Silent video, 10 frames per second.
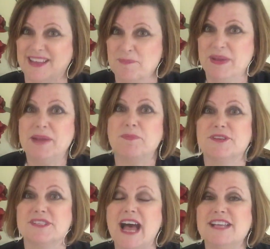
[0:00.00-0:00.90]
and being
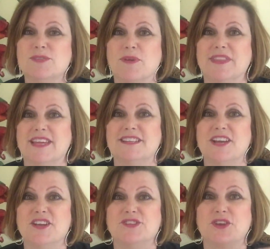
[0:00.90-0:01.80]
precise with it.
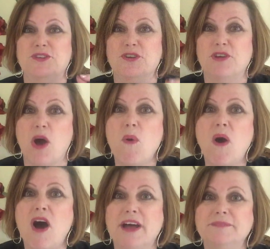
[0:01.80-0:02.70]
So you go
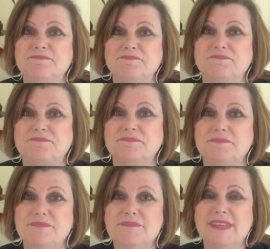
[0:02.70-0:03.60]
on
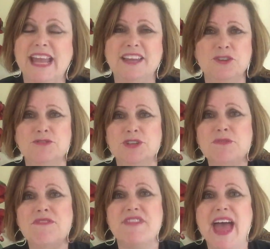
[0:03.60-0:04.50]
and you
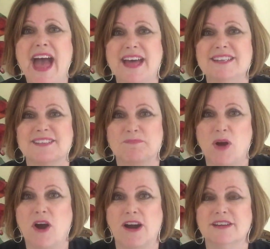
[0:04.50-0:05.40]
do that
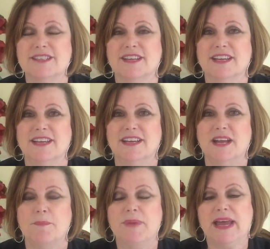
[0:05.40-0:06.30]
part.
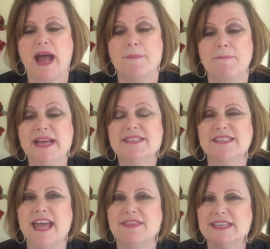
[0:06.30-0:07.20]
But I
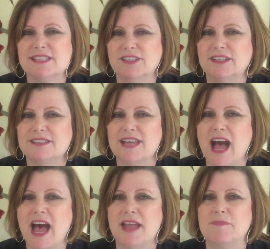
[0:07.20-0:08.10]
must say, this little
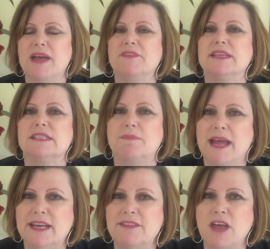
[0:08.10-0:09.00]
time of
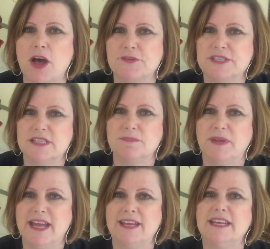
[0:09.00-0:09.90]
explaining the hostess
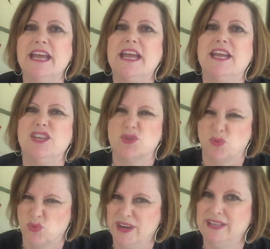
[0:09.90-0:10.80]
plan is
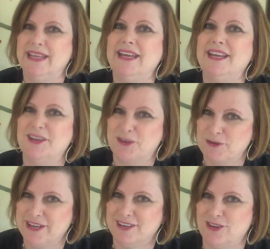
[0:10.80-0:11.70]
really
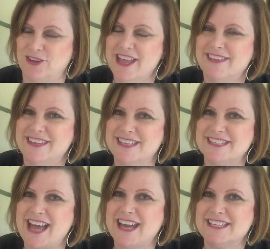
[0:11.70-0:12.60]
critical.
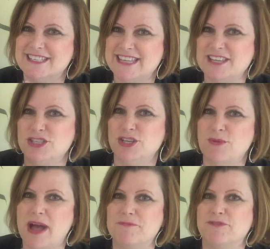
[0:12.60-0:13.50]
This kind of sets
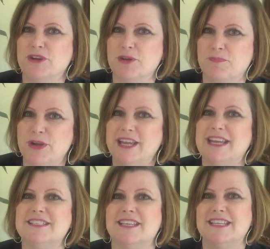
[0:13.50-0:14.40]
you up for your
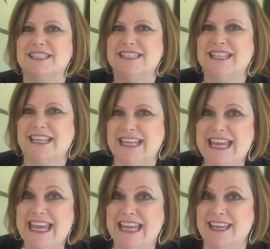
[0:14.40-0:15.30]
bookings, and this is the
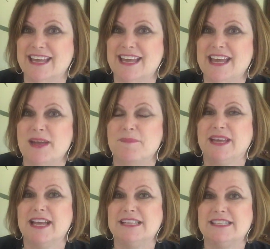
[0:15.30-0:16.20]
key,
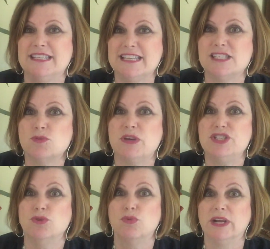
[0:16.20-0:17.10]
because this is
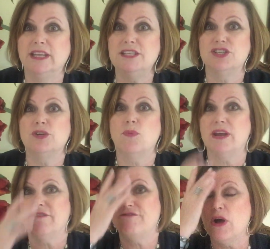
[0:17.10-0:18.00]
what you really do
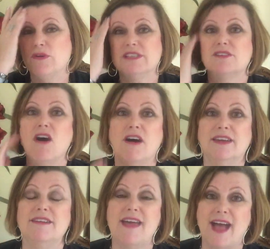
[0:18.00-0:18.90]
want to focus
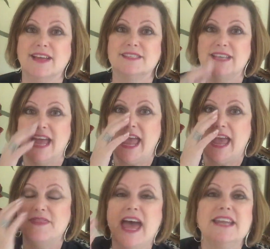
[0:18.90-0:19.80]
on next,
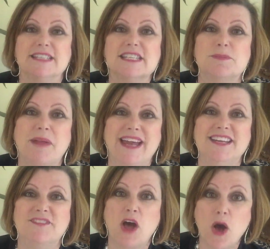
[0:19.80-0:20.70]
and that is
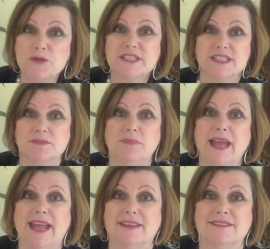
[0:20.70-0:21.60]
explaining the hostess
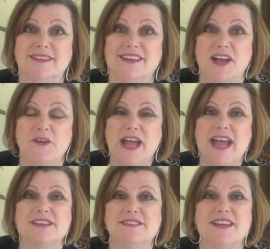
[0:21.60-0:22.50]
plan.
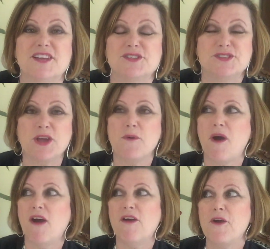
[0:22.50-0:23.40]
Okay, so
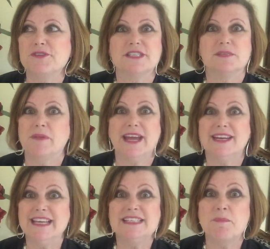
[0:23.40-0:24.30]
our hostess
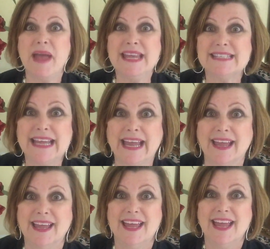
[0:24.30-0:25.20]
plan is amazing.
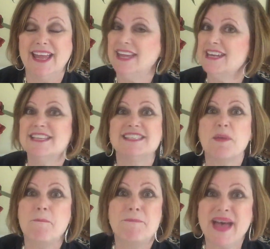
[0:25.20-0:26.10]
It is
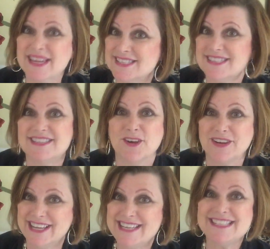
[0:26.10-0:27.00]
the best there
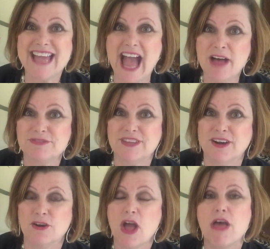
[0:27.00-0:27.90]
is out
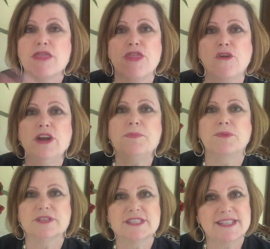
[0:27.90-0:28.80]
there.
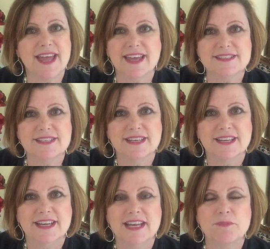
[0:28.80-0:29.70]
30%
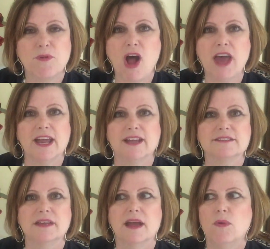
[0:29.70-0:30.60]
in
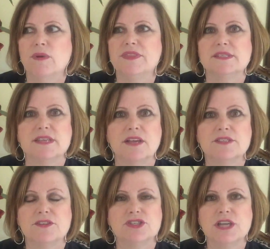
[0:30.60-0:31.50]
product with the
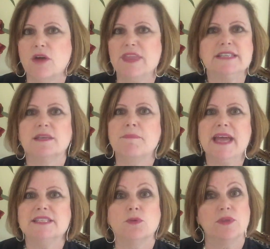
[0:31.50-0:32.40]
sales of the show. That's
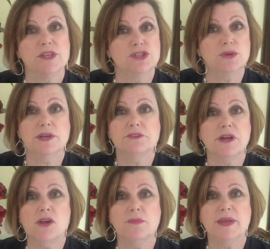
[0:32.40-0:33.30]
amazing. With a
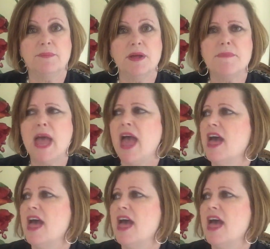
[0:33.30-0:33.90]
$200 minimum,